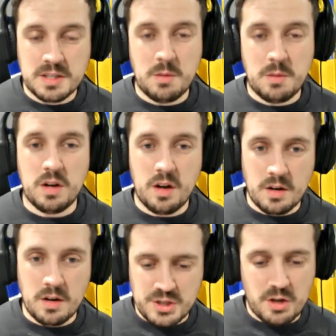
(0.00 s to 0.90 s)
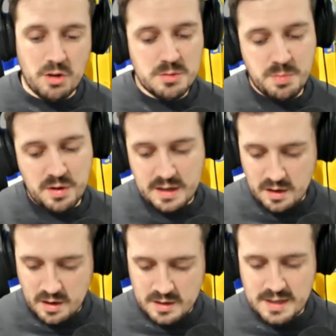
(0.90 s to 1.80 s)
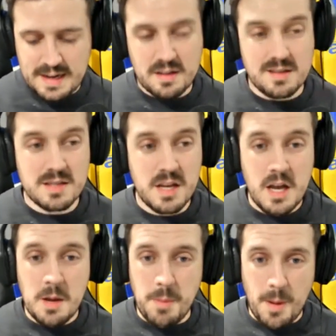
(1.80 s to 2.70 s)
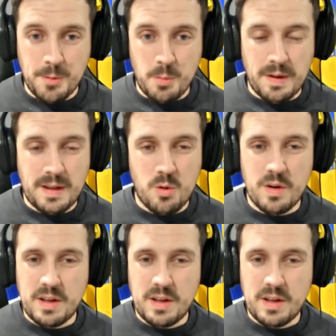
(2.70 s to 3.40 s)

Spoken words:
He won a lot of his duels, put in a lot of tackles, mopped up when he could.